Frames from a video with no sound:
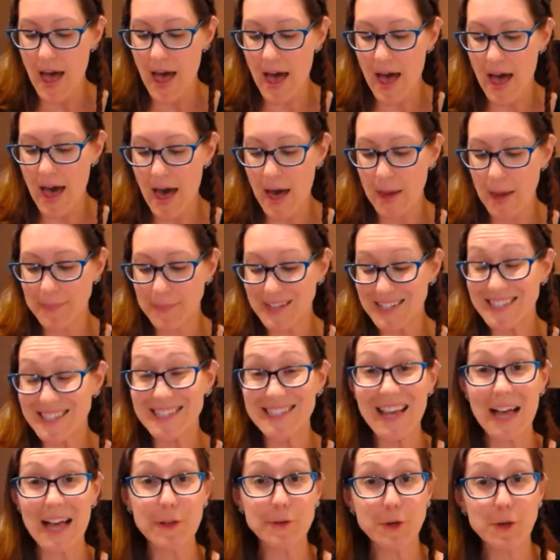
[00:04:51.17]

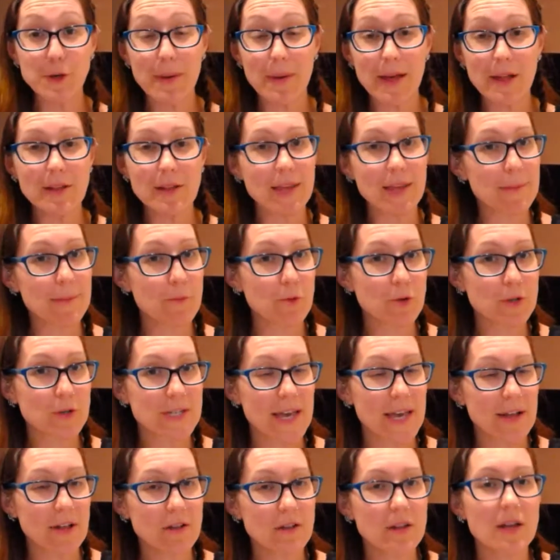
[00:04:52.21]
Salubel
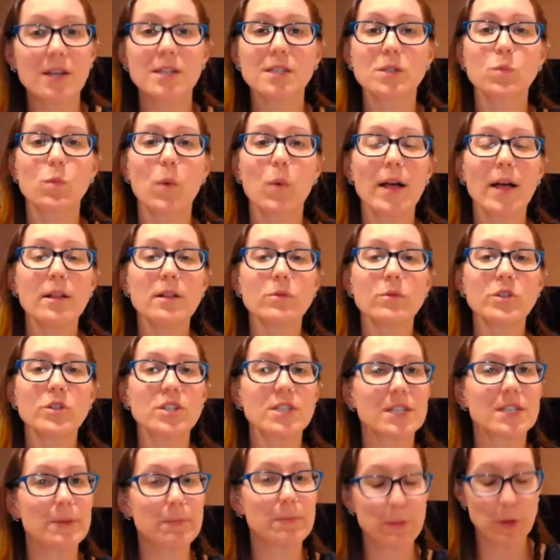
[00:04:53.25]
Immortelle as well, which
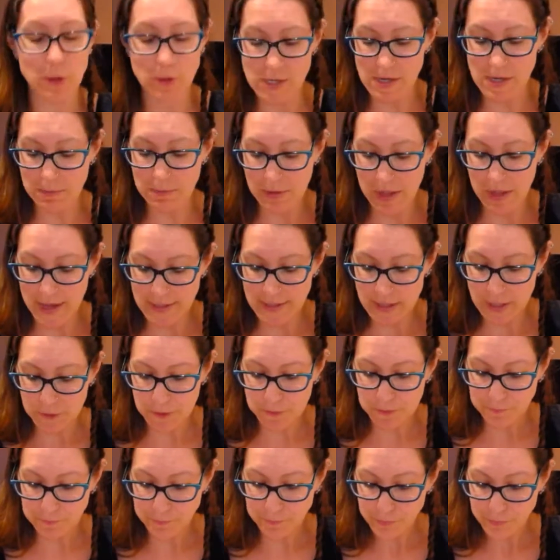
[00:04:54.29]
is the beauty blend.